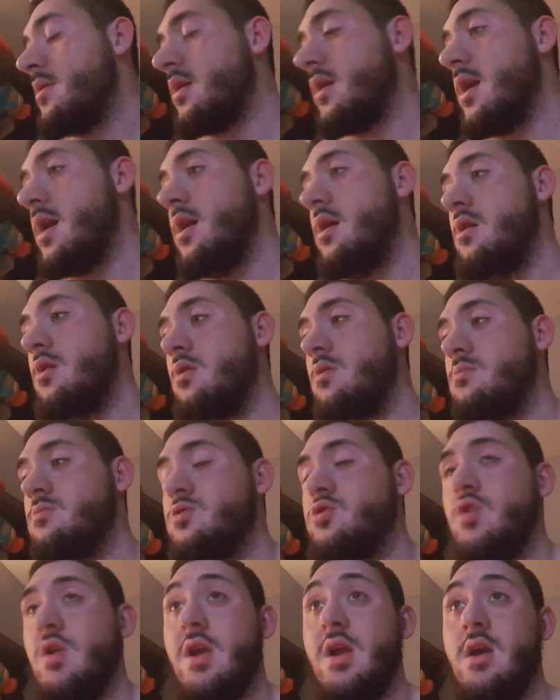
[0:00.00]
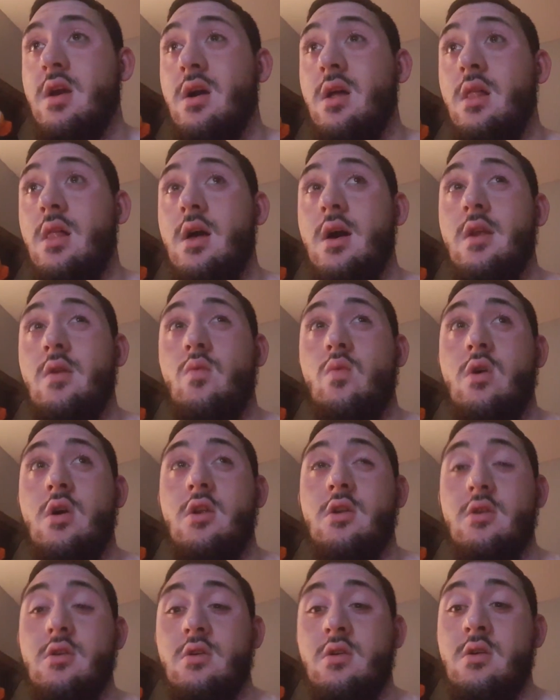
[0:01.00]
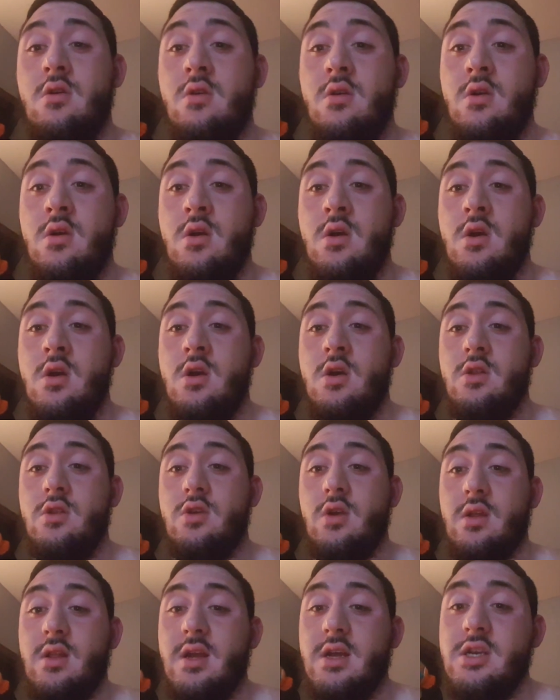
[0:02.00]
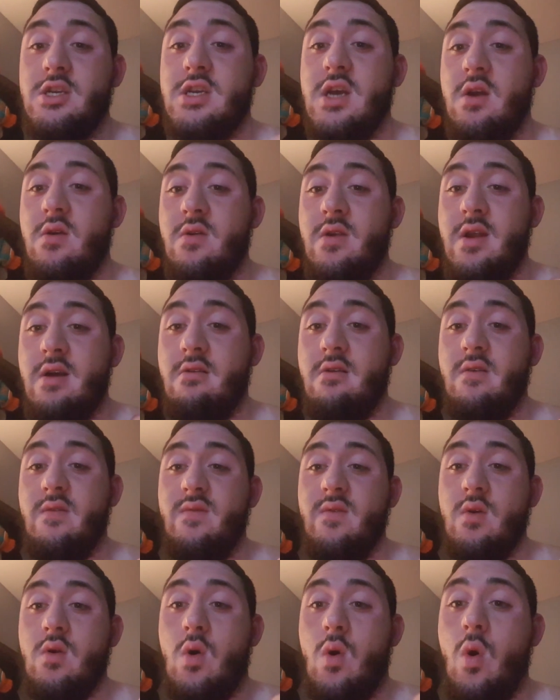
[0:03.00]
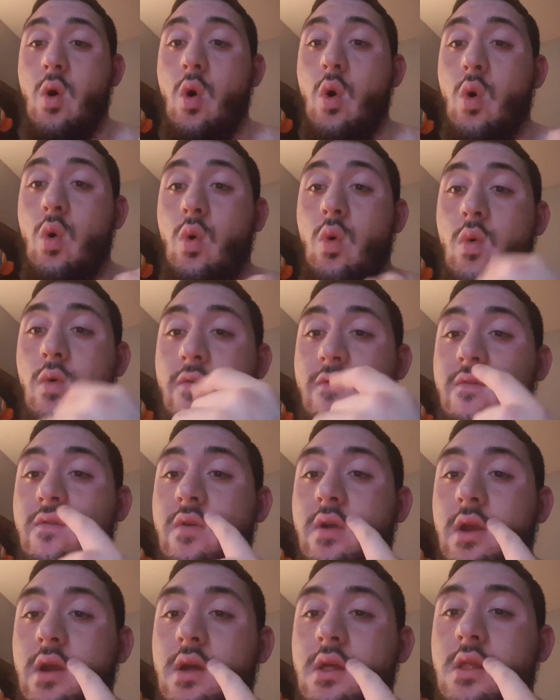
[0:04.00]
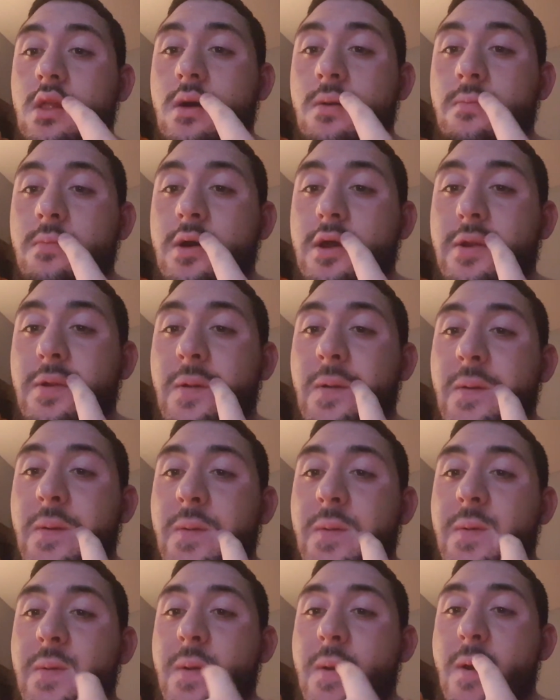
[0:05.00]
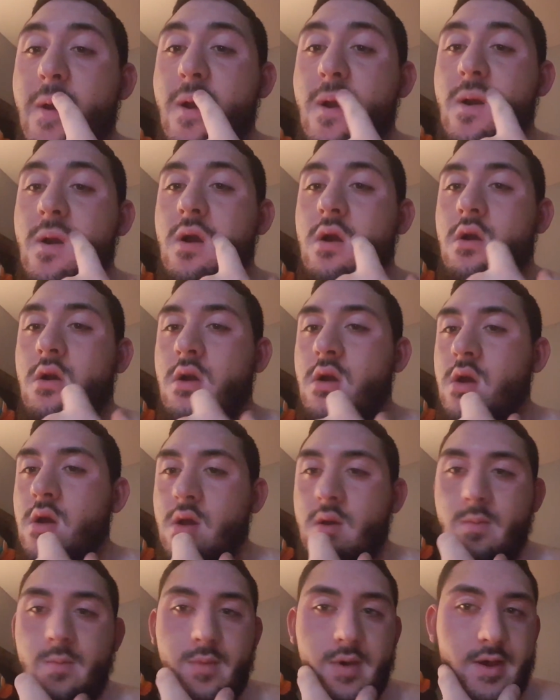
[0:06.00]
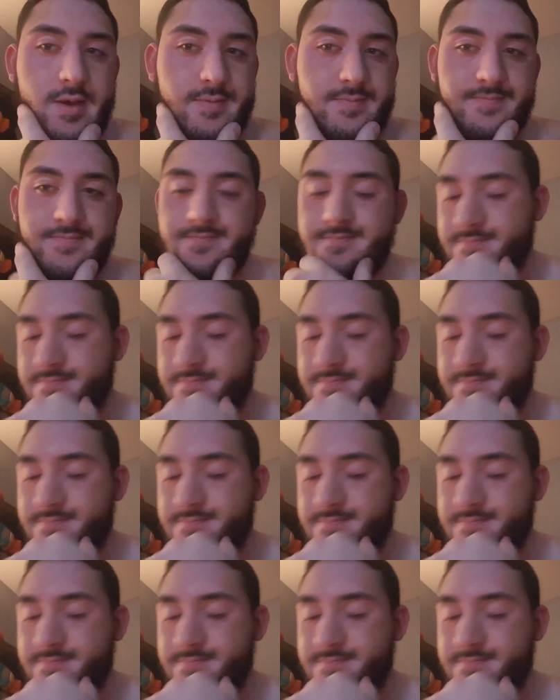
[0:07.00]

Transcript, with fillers: Got home, drank a lot of water, took that shower, now I feel a whole freaking lot better. But,